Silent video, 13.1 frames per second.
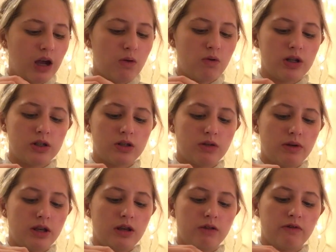I want it to
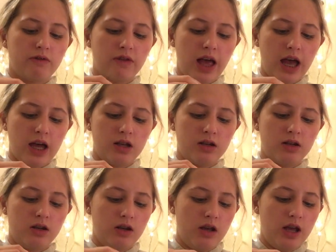be flat
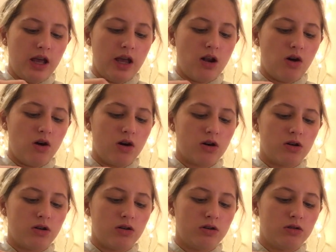and
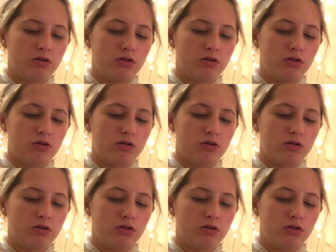hard.